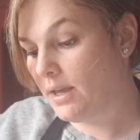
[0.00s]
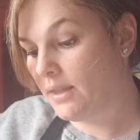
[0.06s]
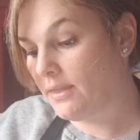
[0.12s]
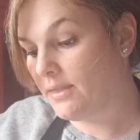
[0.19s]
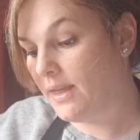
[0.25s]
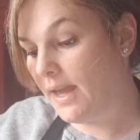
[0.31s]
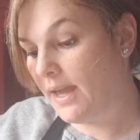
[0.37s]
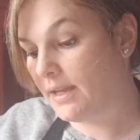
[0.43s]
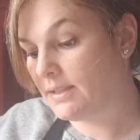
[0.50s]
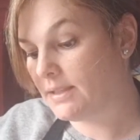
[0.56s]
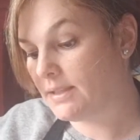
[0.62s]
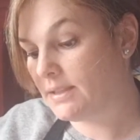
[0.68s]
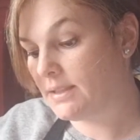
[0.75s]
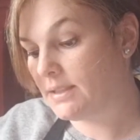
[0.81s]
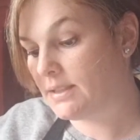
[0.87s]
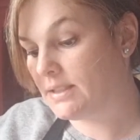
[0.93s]

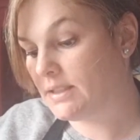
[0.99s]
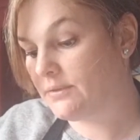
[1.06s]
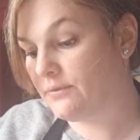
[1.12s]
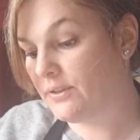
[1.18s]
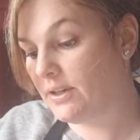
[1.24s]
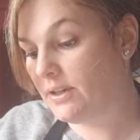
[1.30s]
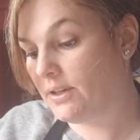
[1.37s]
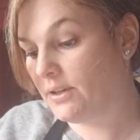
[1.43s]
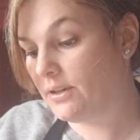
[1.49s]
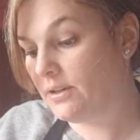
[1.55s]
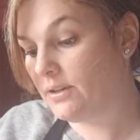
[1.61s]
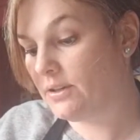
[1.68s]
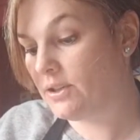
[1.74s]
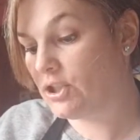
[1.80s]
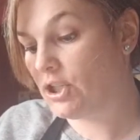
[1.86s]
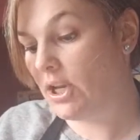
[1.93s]
that sphere
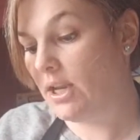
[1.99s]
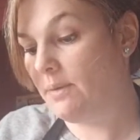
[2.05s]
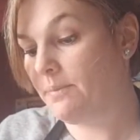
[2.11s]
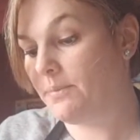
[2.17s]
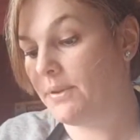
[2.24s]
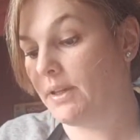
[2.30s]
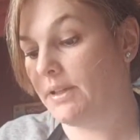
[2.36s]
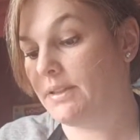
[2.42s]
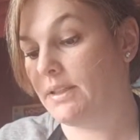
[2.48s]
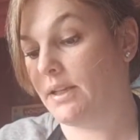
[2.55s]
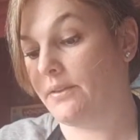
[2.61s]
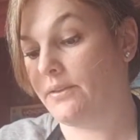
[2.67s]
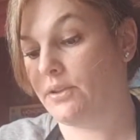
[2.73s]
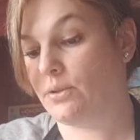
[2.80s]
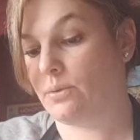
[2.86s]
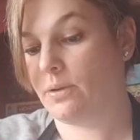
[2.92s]
shape that I did
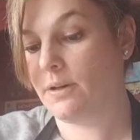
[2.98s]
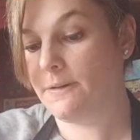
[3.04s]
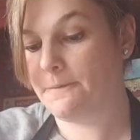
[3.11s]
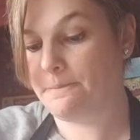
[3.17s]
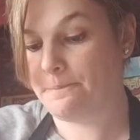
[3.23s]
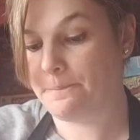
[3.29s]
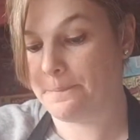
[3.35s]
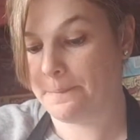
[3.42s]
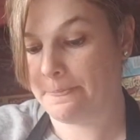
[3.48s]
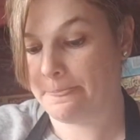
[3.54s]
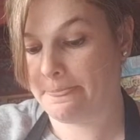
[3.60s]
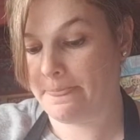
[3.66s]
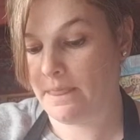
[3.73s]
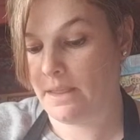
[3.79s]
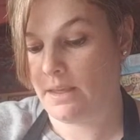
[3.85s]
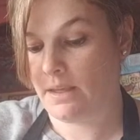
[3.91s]
on the door.
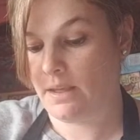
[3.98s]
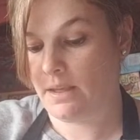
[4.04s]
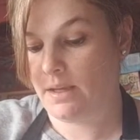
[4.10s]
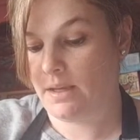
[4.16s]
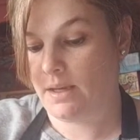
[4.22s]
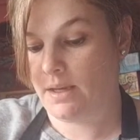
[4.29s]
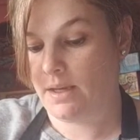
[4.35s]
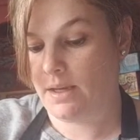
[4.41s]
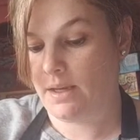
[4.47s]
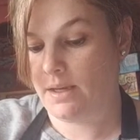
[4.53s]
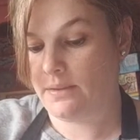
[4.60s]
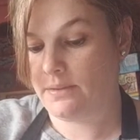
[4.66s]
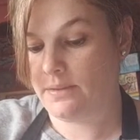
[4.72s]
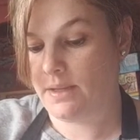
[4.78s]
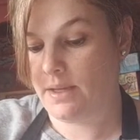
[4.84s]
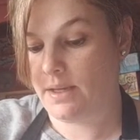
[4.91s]

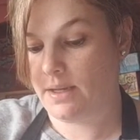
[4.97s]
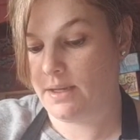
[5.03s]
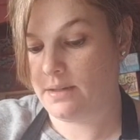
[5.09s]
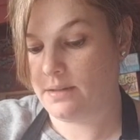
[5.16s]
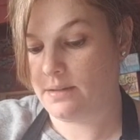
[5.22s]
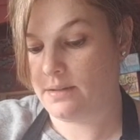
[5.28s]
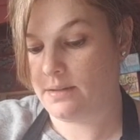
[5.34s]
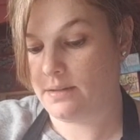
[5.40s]
And then